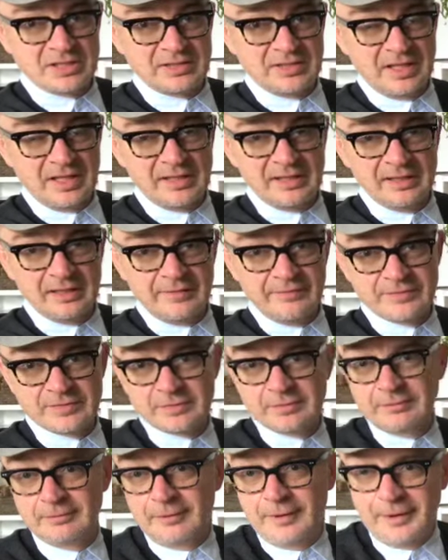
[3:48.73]
their leaves,
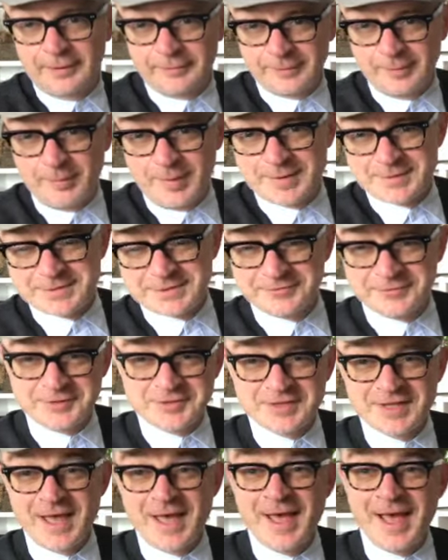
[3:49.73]
like the best of
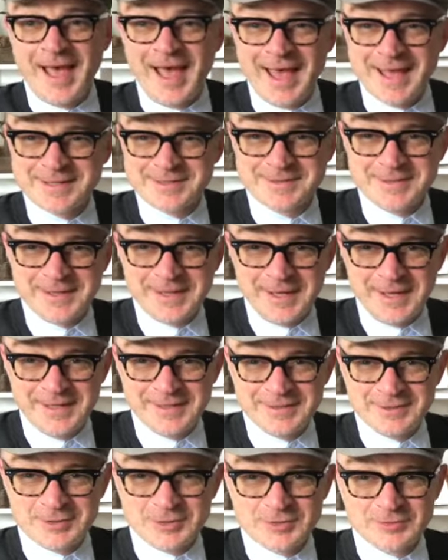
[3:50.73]
us, as they
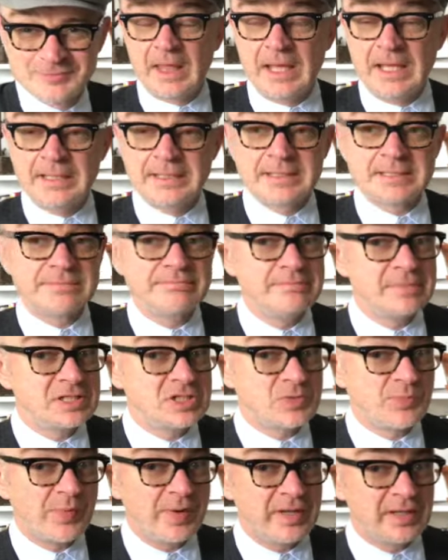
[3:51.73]
age. It is
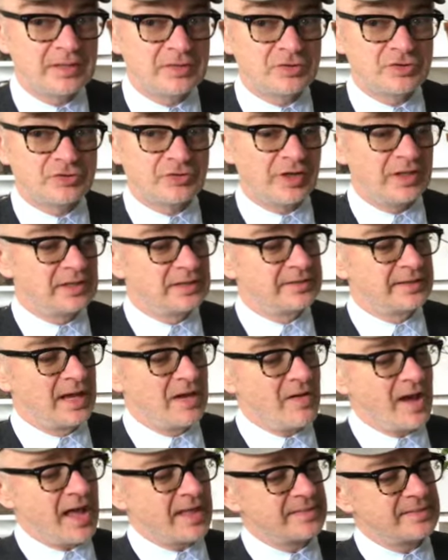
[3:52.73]
mid-spring in Australia now,
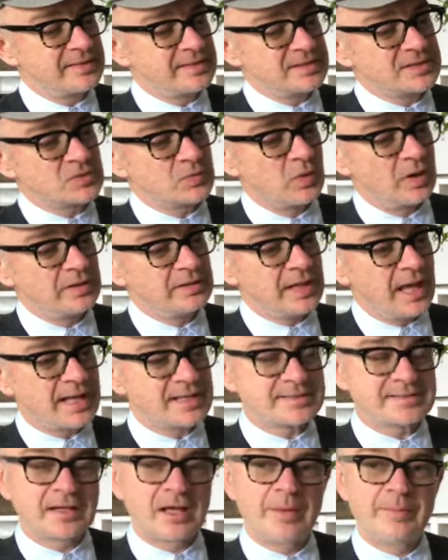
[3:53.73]
and this one
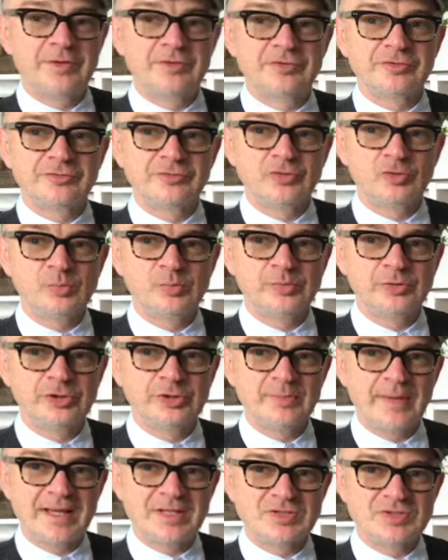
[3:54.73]
has come into full
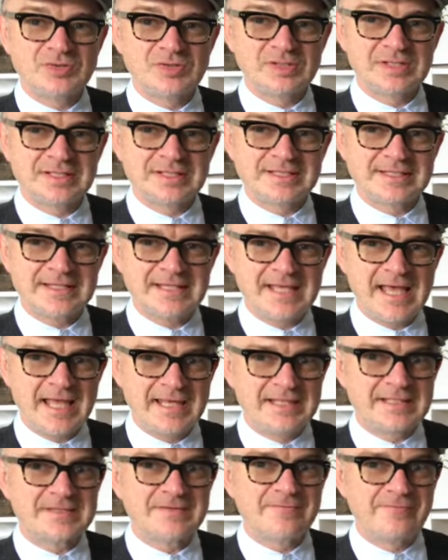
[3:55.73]
bloom, as you can see, and
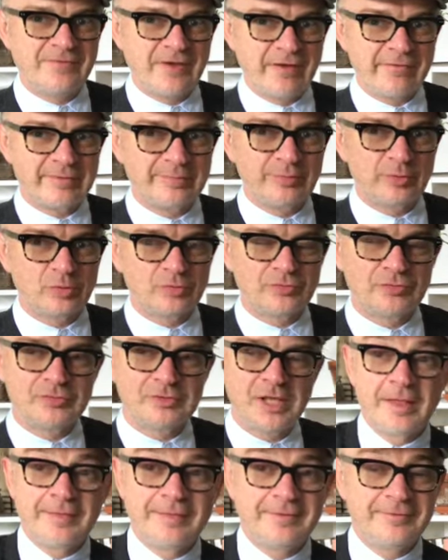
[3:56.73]
it's very beautiful.
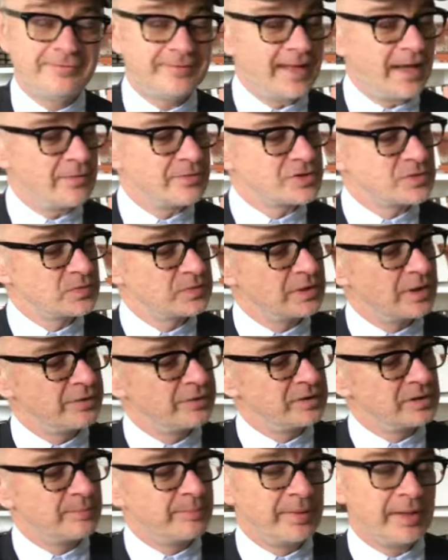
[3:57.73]
The flowers will
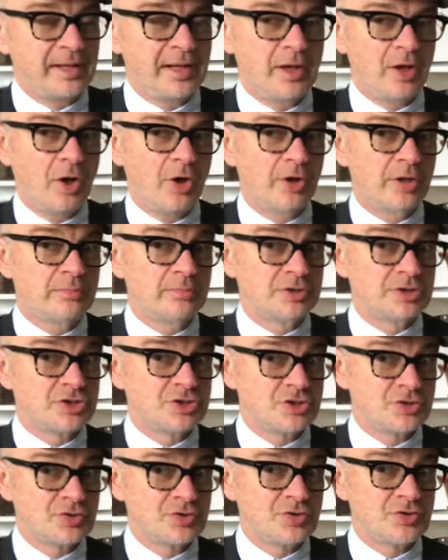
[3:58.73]
only appear on a
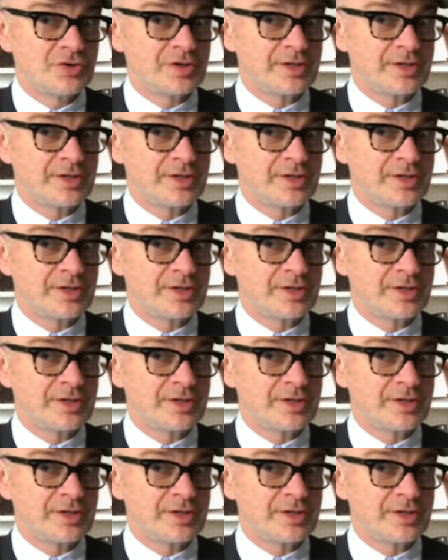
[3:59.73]
mature